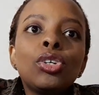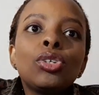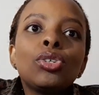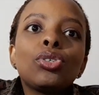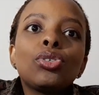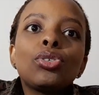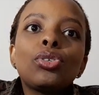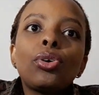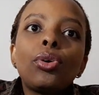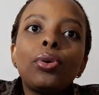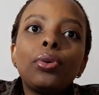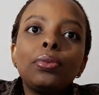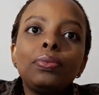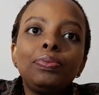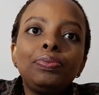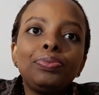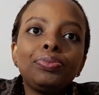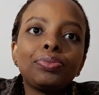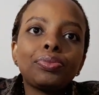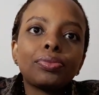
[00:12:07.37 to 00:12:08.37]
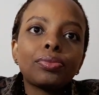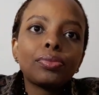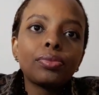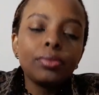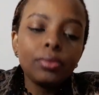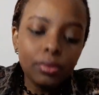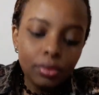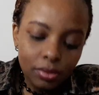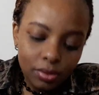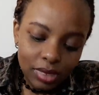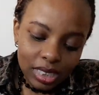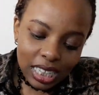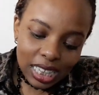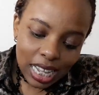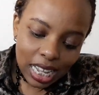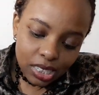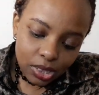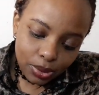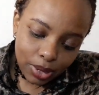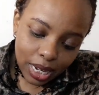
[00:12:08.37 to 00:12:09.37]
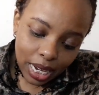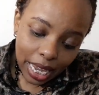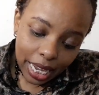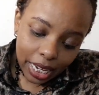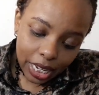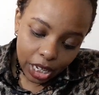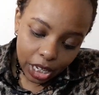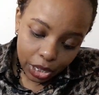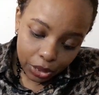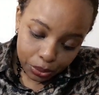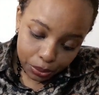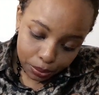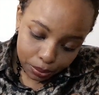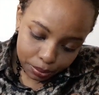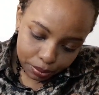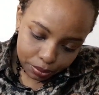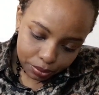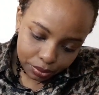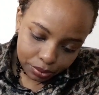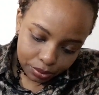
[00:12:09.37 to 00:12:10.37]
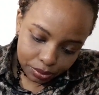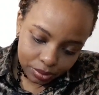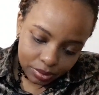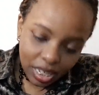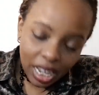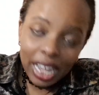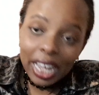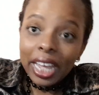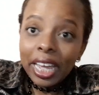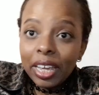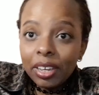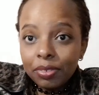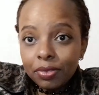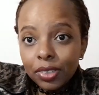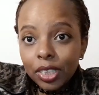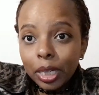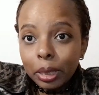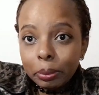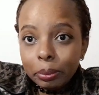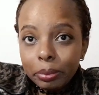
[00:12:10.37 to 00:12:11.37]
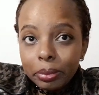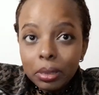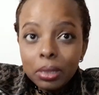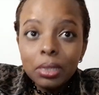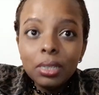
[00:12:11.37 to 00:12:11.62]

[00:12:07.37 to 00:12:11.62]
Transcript: So that's when I knew I effed up.